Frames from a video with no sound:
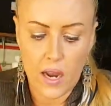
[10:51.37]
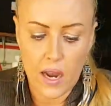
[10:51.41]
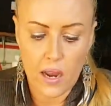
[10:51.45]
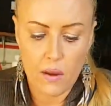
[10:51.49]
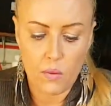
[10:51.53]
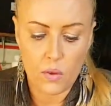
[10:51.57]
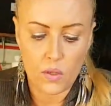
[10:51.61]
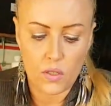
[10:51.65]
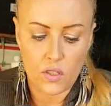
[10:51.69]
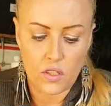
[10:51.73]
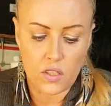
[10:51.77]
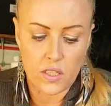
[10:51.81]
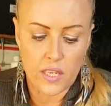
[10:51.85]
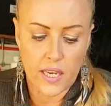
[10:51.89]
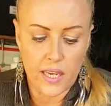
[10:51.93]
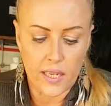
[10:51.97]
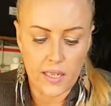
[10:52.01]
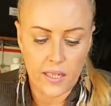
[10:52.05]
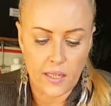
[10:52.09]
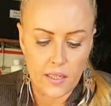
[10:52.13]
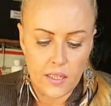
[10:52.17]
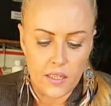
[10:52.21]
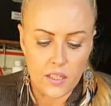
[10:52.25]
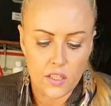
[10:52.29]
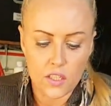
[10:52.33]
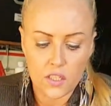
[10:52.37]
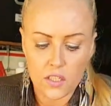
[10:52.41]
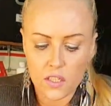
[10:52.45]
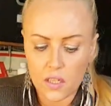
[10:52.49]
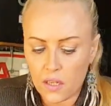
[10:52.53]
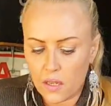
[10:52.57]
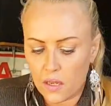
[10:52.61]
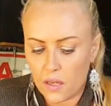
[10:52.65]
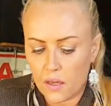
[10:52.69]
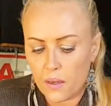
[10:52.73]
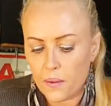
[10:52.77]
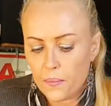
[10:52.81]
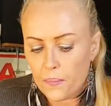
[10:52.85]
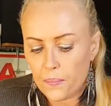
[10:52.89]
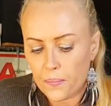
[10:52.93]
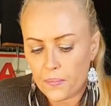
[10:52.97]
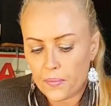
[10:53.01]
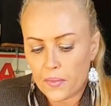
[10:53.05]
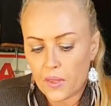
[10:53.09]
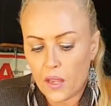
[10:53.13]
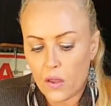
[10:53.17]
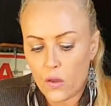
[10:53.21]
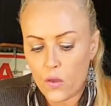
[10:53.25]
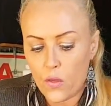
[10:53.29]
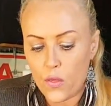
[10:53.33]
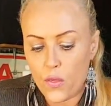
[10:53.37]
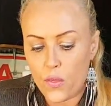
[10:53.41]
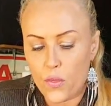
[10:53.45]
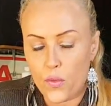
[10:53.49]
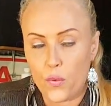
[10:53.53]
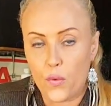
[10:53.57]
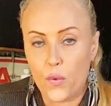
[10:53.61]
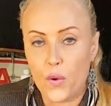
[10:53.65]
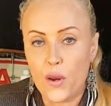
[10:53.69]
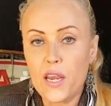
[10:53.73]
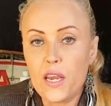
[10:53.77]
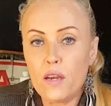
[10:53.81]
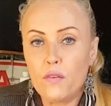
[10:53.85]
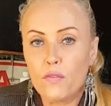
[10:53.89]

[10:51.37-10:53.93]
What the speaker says: I would say at least 3